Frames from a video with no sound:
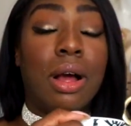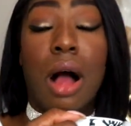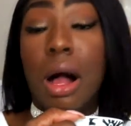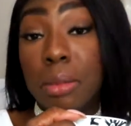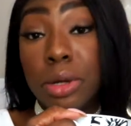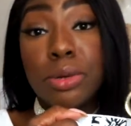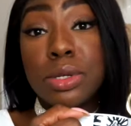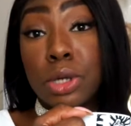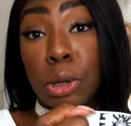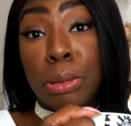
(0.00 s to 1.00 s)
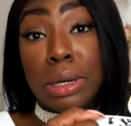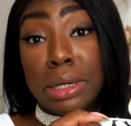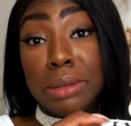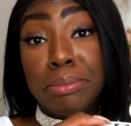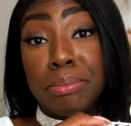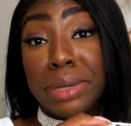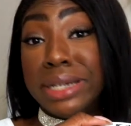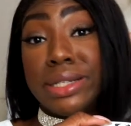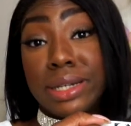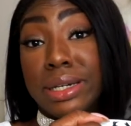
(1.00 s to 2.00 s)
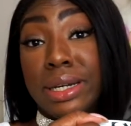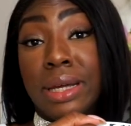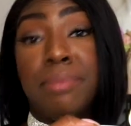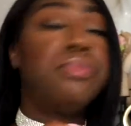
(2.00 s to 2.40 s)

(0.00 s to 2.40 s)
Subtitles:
a model stole money, basically.